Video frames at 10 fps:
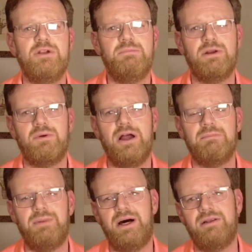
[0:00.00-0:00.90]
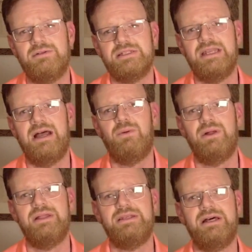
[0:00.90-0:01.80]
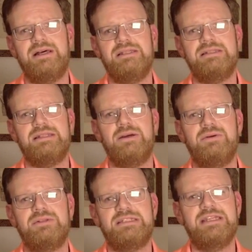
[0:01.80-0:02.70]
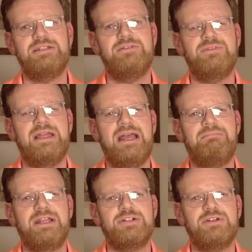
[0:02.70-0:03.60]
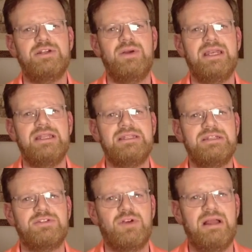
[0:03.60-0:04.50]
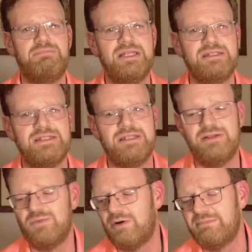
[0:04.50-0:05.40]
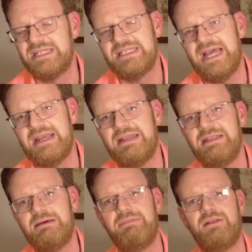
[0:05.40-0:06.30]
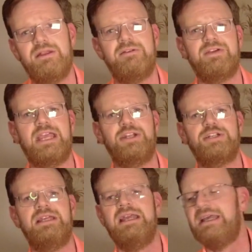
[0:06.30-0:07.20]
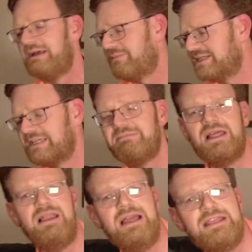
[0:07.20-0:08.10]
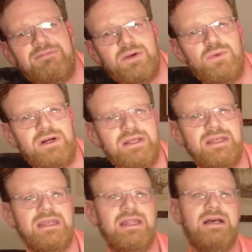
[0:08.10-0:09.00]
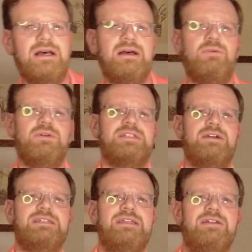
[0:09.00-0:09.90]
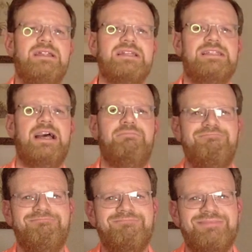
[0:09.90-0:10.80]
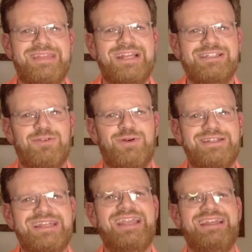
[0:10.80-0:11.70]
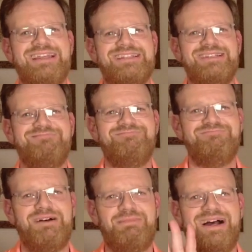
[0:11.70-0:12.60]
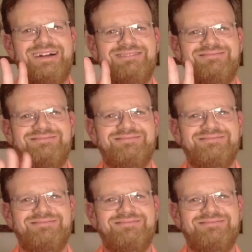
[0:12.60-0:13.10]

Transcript: Roborock models and how well it does. So stay tuned for that. Make sure you go ahead and hit subscribe button so you won't miss that and hit that bell notification. Please give me a like if you would, and uh, we'll talk to you here next time. Thanks, everyone. Take it easy. Bye-bye.